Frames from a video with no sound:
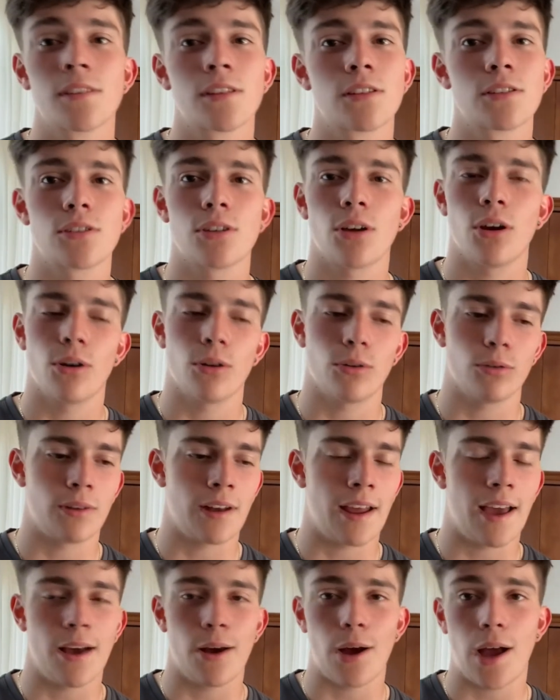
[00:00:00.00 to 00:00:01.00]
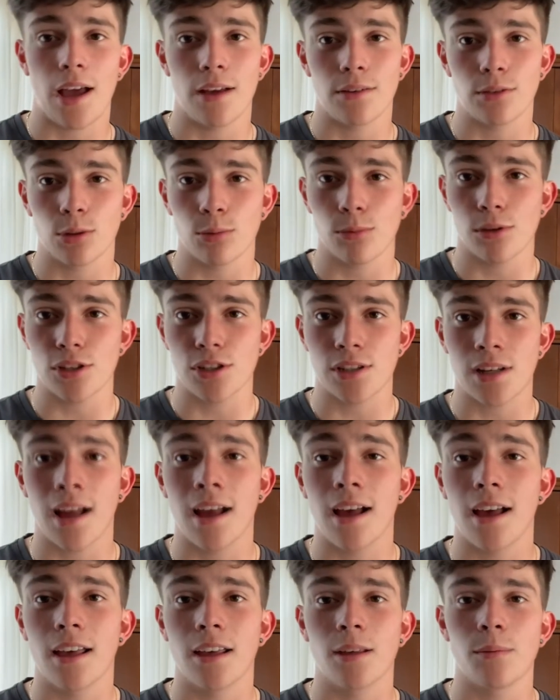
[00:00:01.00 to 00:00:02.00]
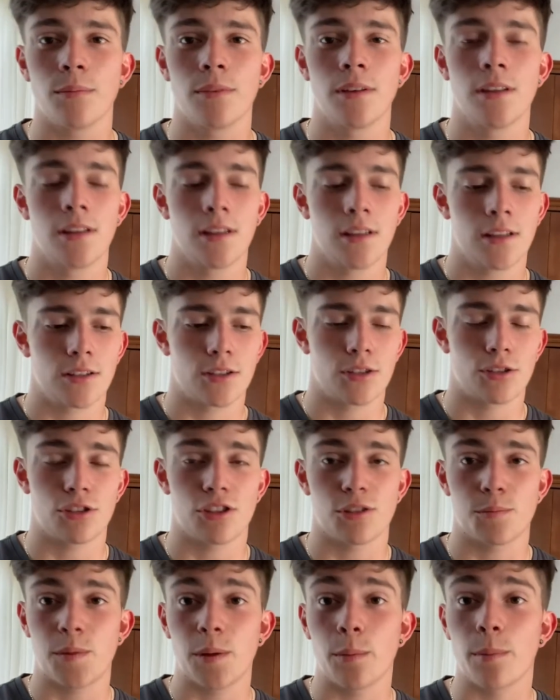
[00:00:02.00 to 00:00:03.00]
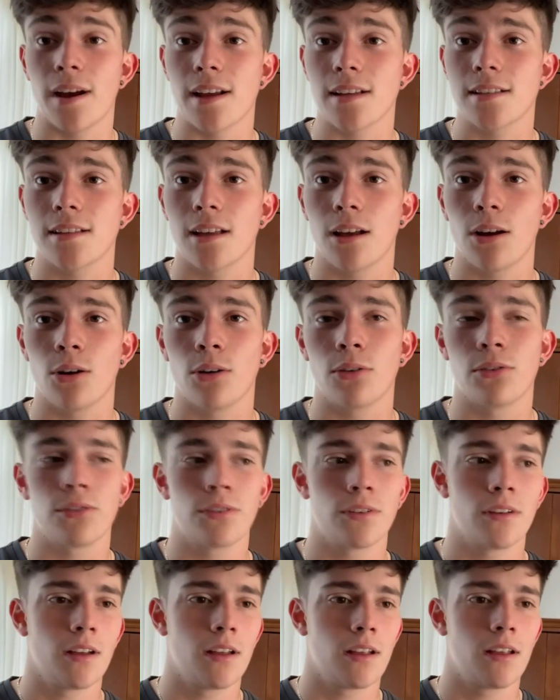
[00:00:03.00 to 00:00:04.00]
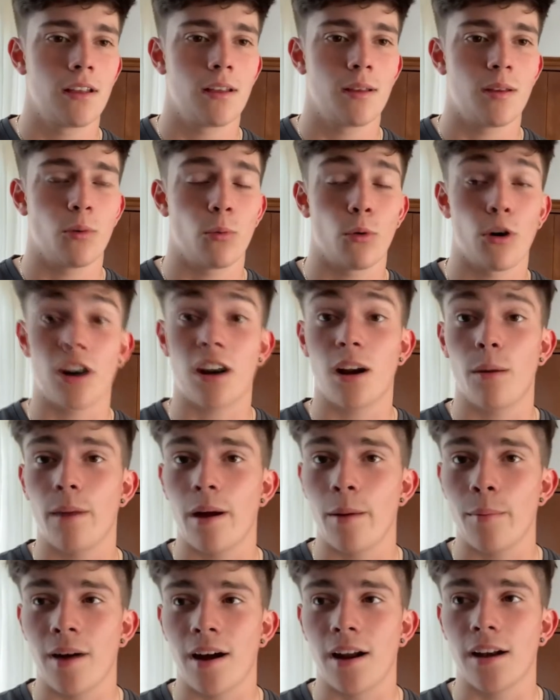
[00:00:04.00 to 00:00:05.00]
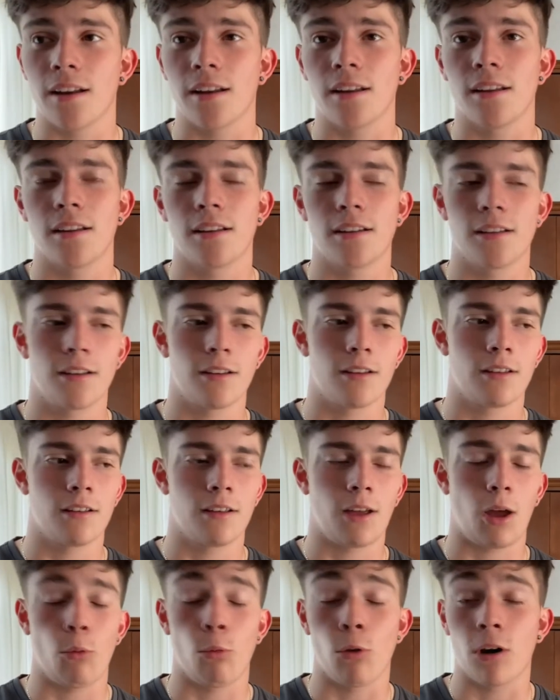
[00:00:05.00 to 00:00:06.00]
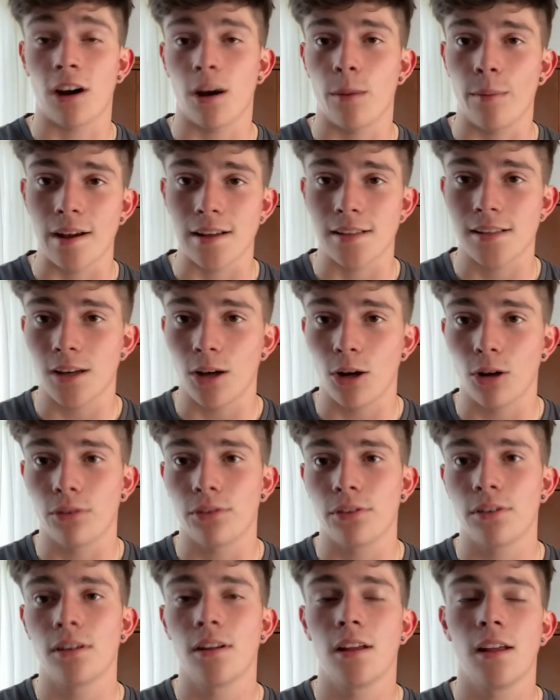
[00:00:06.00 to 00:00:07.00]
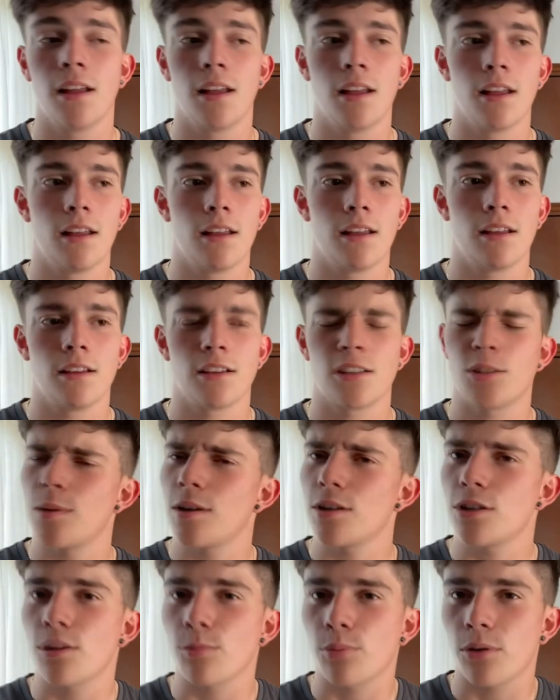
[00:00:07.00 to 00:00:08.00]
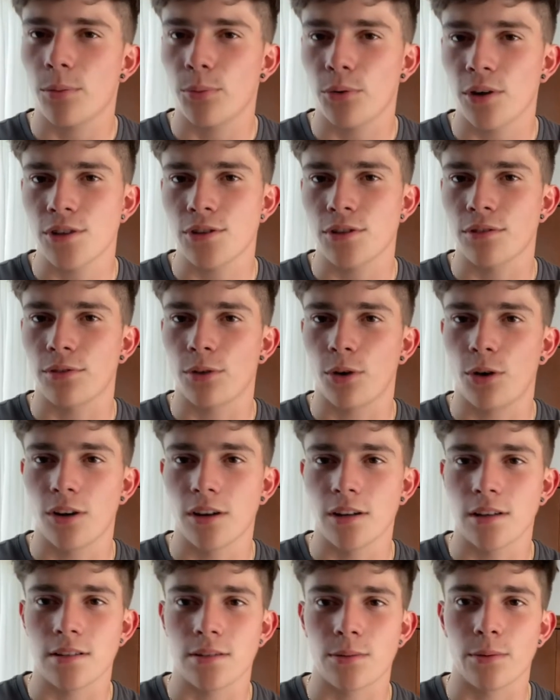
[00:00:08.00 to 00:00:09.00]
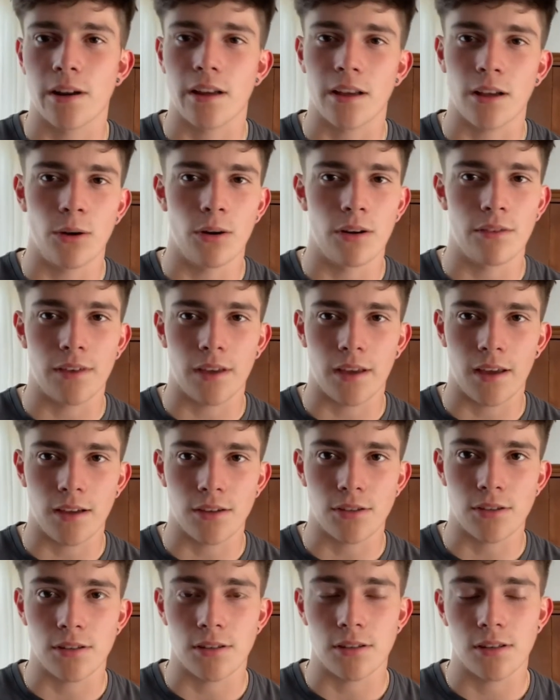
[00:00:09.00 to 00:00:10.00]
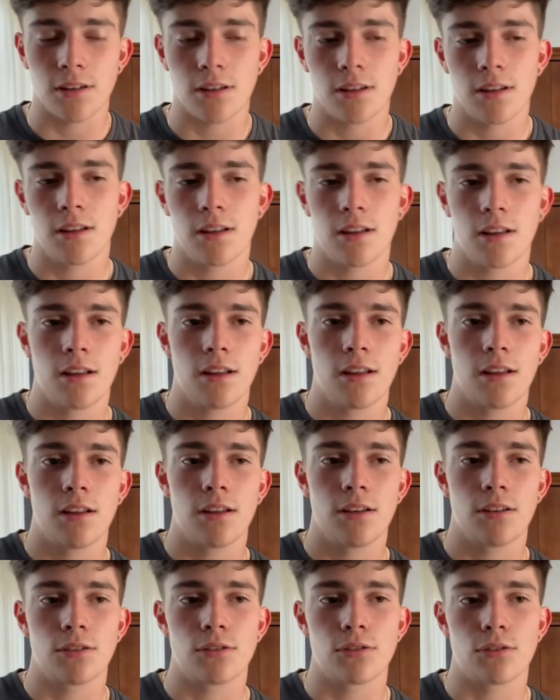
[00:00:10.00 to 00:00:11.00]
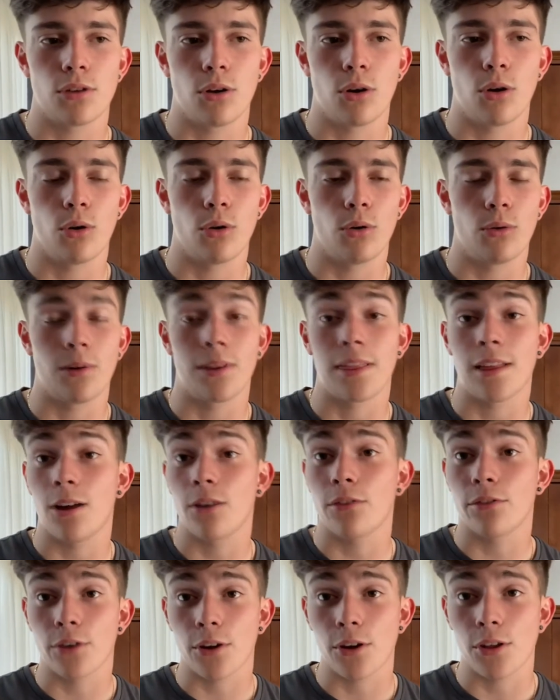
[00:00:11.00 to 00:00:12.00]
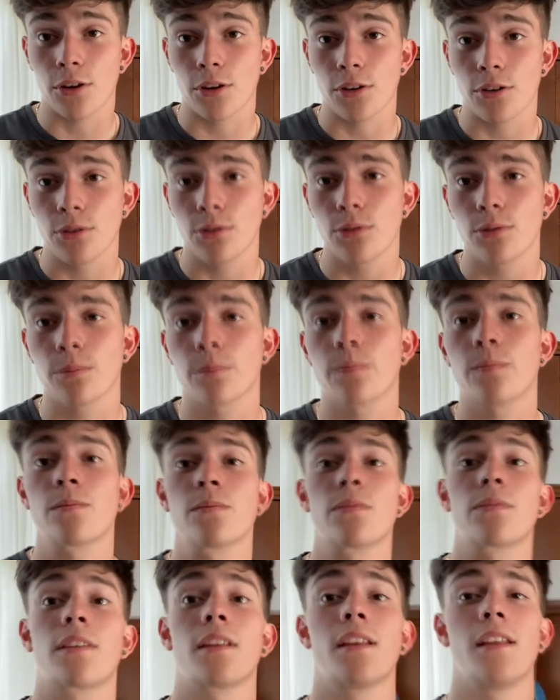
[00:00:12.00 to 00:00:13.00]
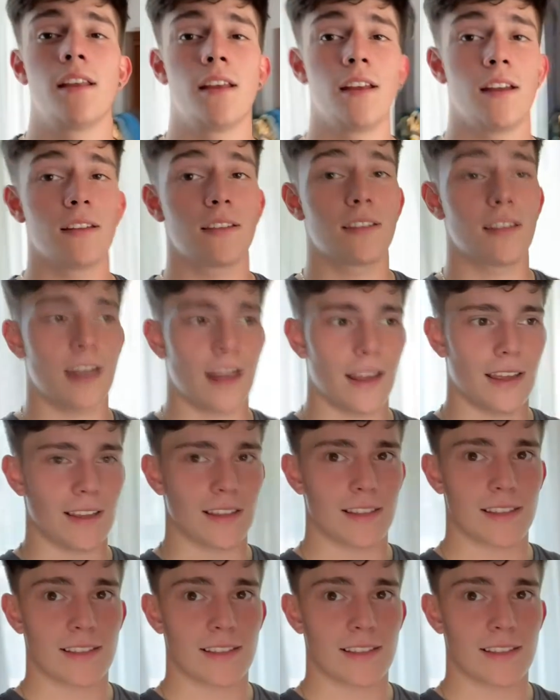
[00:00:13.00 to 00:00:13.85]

So now I have so much time to just be myself, work on my body, work on myself, especially in preparation for August when I go on vacation. So without further ado, today is